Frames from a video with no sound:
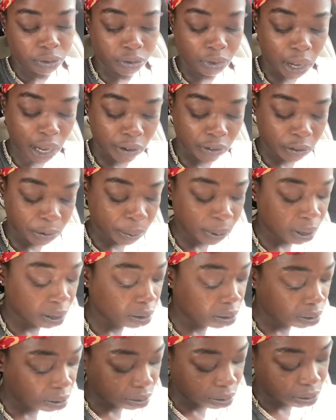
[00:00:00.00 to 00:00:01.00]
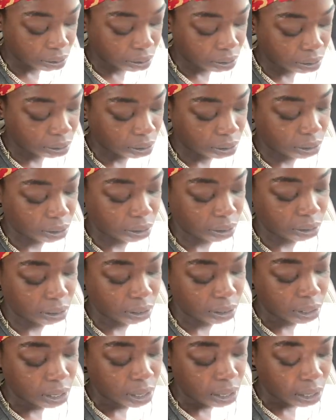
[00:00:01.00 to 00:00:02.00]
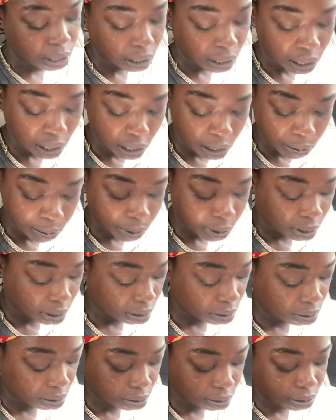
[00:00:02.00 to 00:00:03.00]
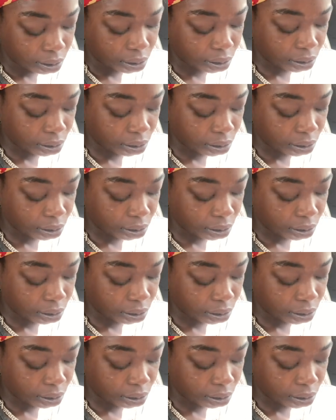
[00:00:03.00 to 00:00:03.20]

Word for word: Five of Pentacles, King of Pentacles,